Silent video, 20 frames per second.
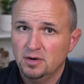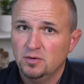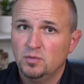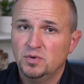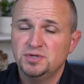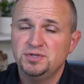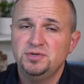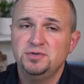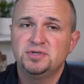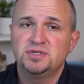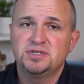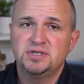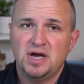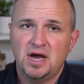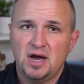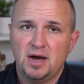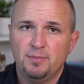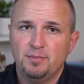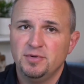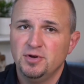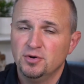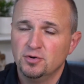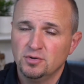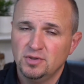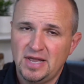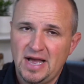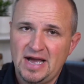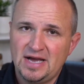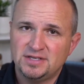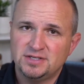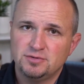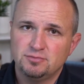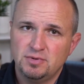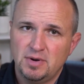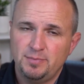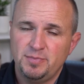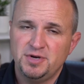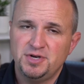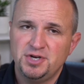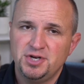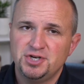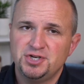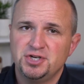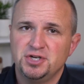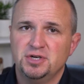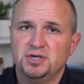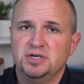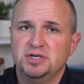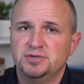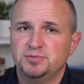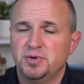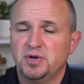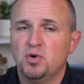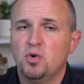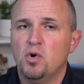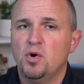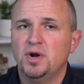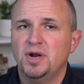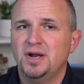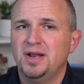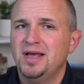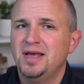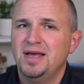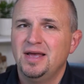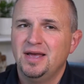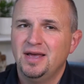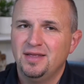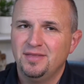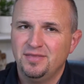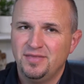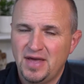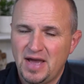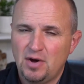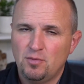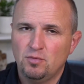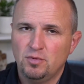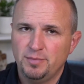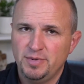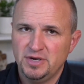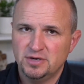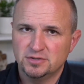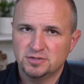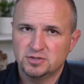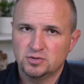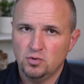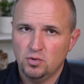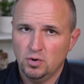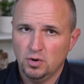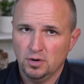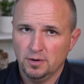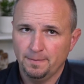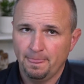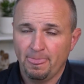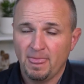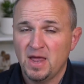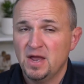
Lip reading: Once you stop, your last repetition is recorded and that will be your score.